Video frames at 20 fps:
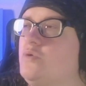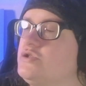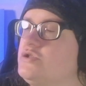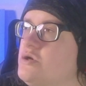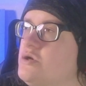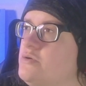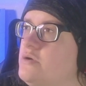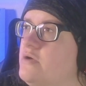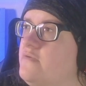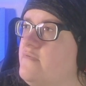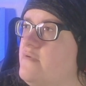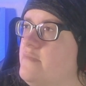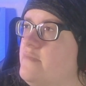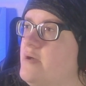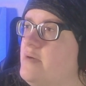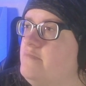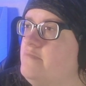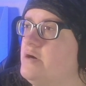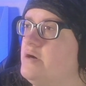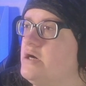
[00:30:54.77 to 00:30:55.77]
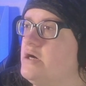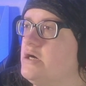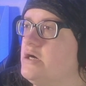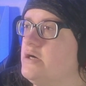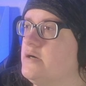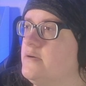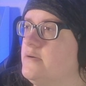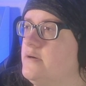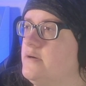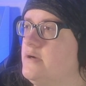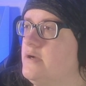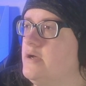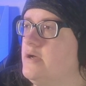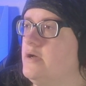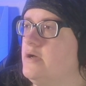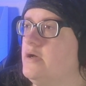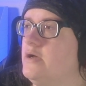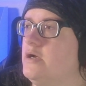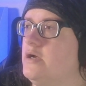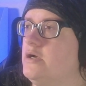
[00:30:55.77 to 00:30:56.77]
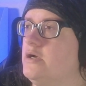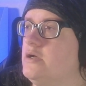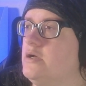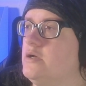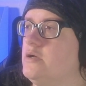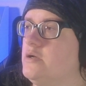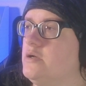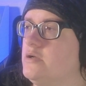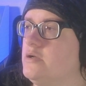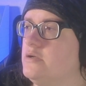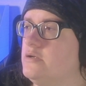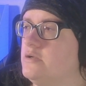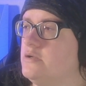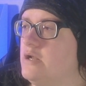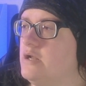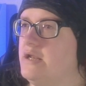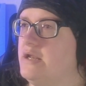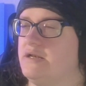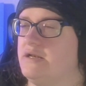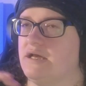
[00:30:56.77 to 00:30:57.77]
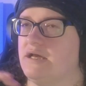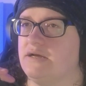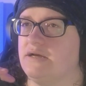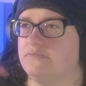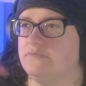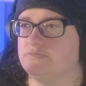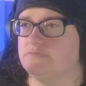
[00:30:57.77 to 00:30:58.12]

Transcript: don't I remember, and like